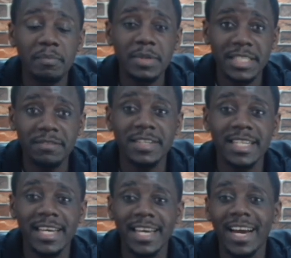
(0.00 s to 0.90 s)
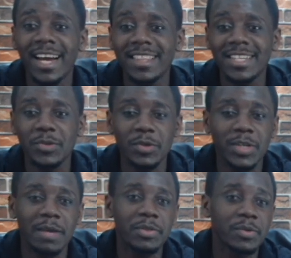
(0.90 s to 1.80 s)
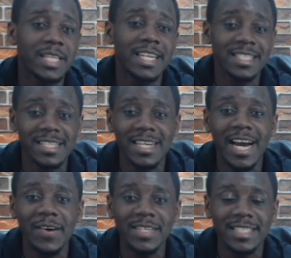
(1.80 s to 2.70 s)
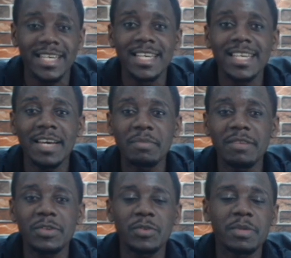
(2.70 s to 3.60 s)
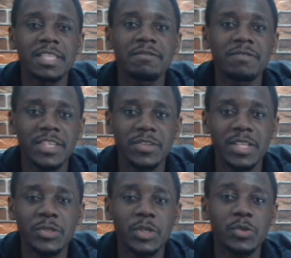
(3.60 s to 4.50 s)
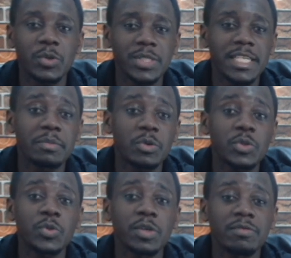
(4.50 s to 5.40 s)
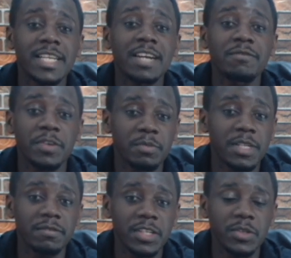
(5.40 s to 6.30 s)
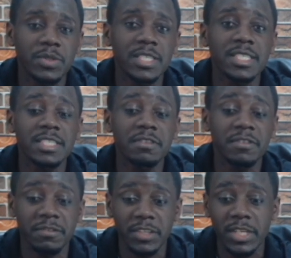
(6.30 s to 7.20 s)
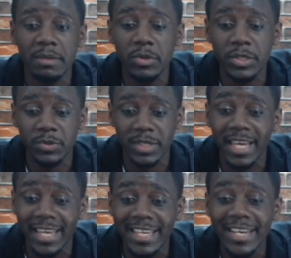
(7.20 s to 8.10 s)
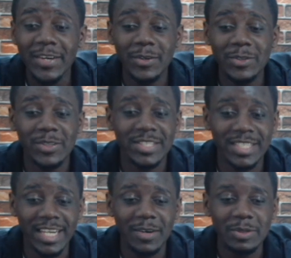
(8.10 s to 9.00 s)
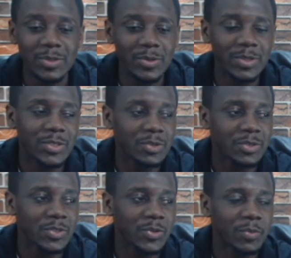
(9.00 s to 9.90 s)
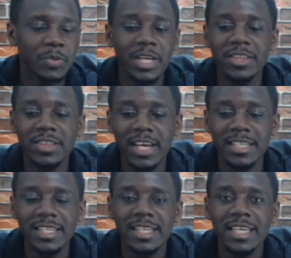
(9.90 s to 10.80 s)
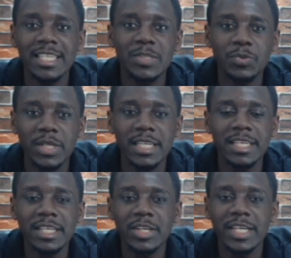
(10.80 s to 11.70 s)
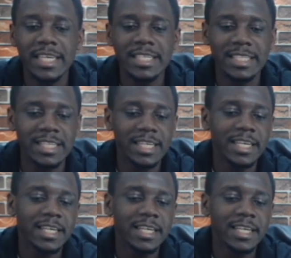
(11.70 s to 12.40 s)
David De Gea, and that is going to come in through in the next 3 hours. I believe it will be the video that's going to close the day, because today we've done very many videos. This is the 5th video I'm doing today onto this channel, so it shows you that it's really getting